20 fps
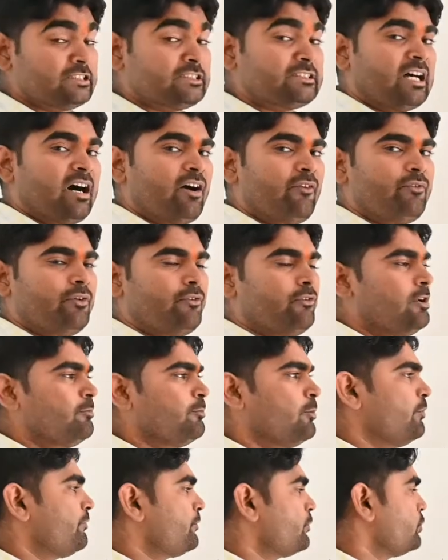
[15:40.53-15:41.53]
Now we will
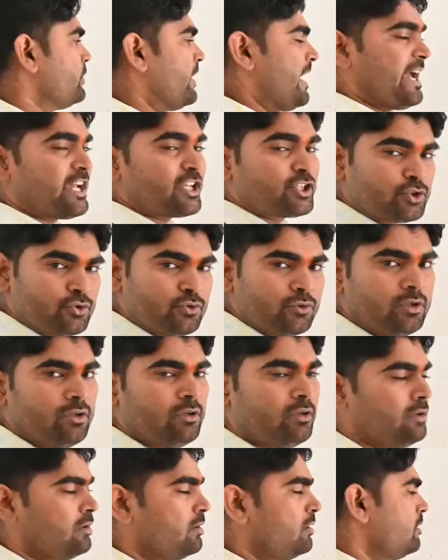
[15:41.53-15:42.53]
move to the
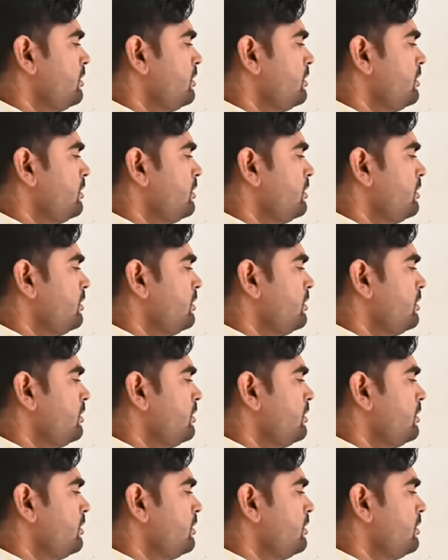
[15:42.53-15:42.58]
actual